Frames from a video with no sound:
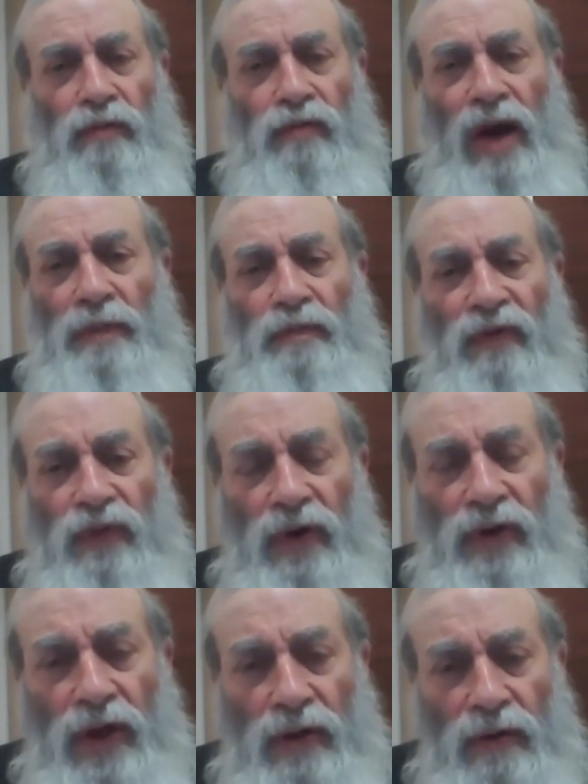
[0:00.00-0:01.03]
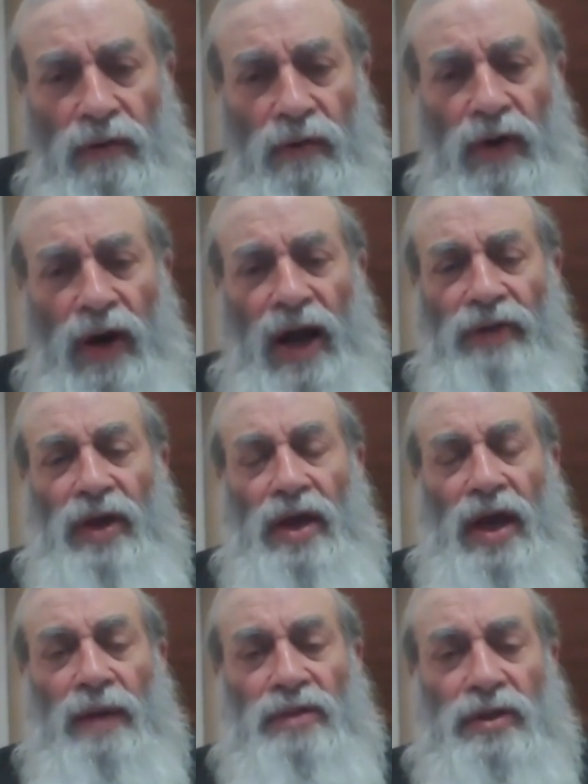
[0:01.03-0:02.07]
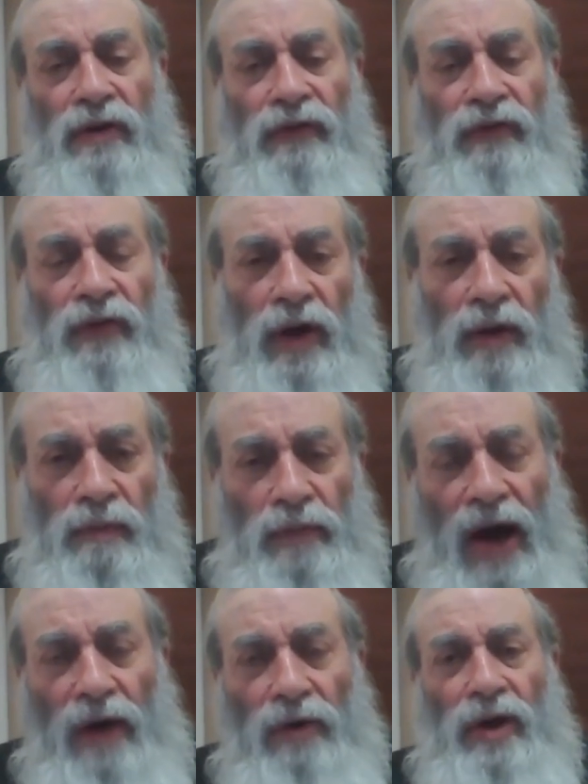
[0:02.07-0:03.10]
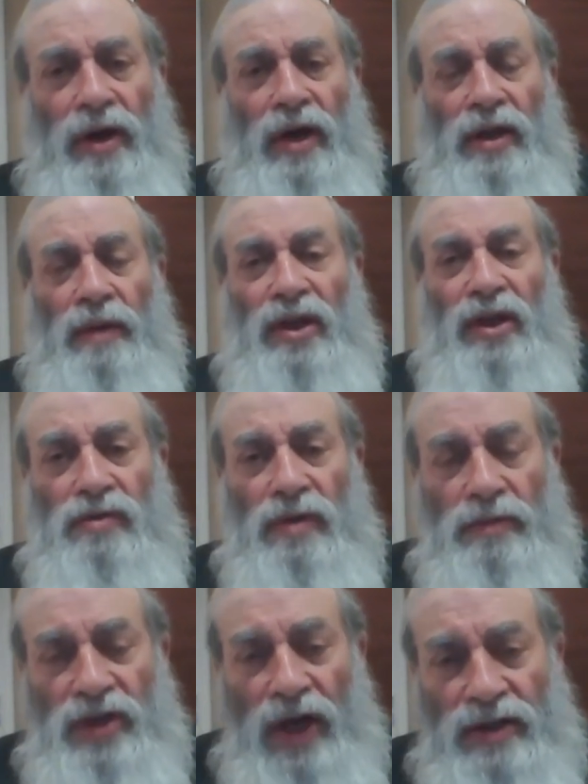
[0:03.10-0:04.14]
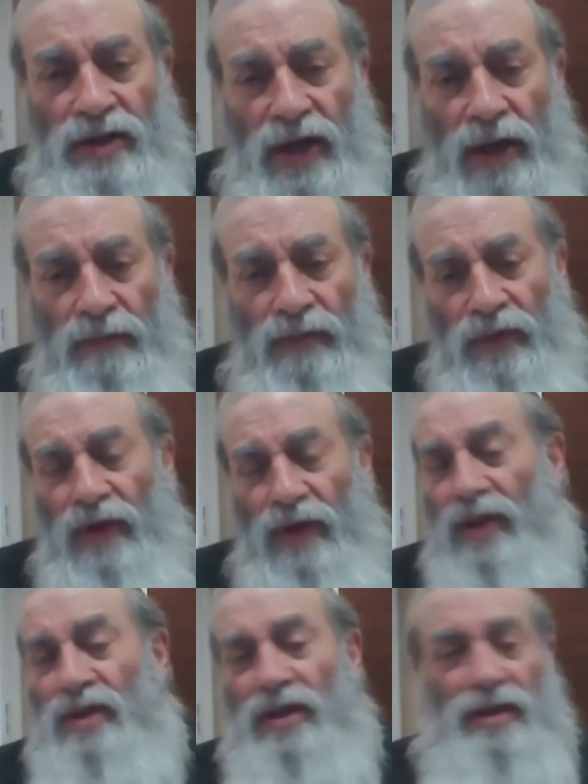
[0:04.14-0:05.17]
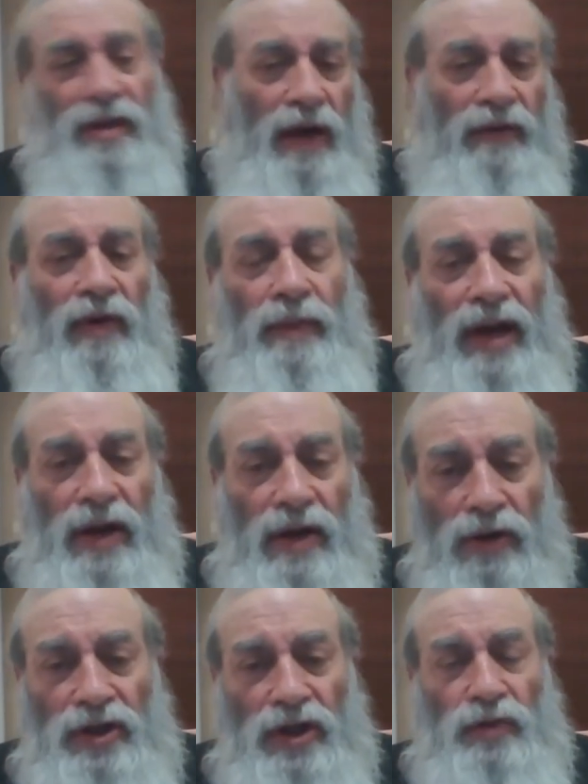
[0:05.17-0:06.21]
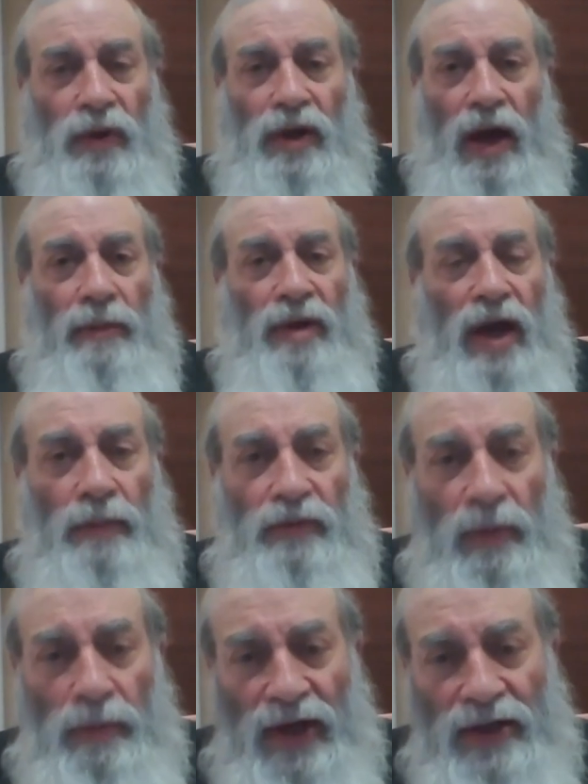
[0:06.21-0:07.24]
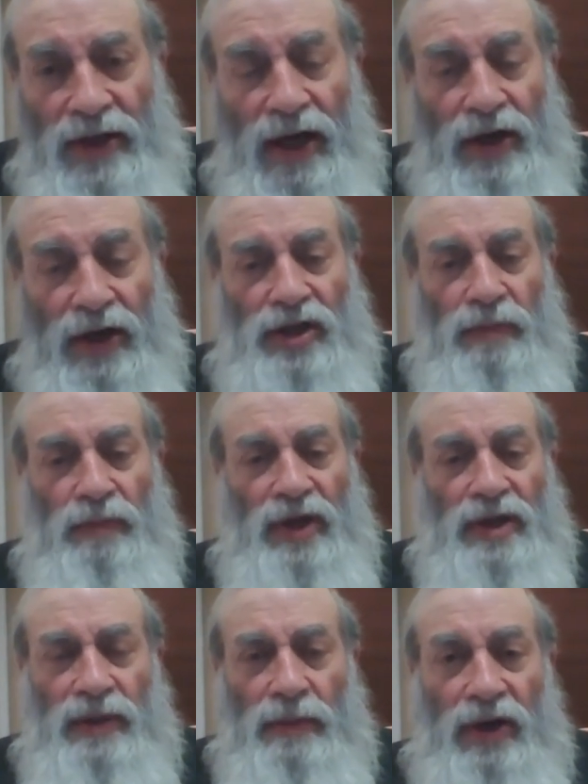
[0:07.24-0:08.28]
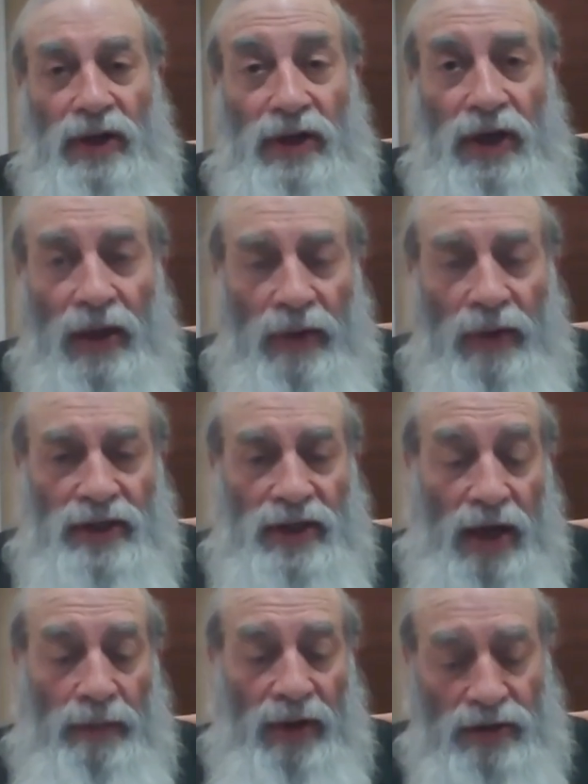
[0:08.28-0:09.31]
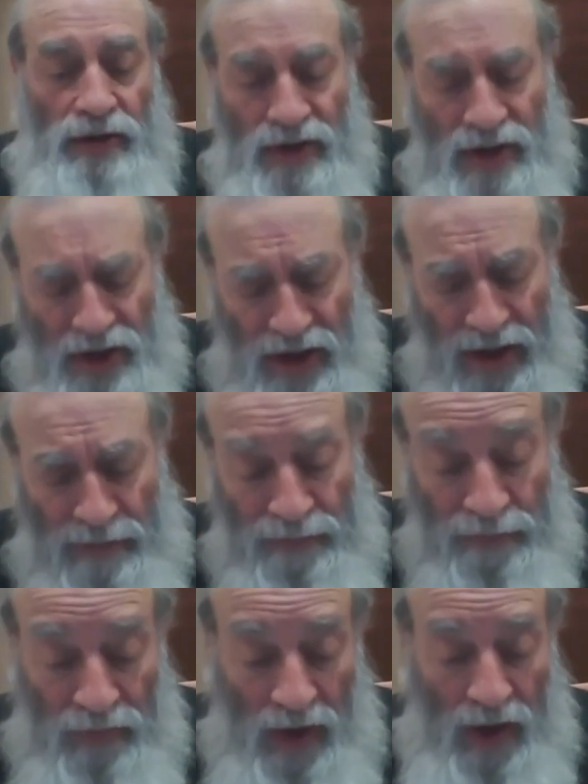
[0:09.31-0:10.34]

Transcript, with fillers: Right before they were at the Yam Suf, Paroi and the Mitzrim chased them. This is, everybody knows this, we're coming up to Pesach, it should be a Simchat Dike Pesach, Be'ezus Hashem.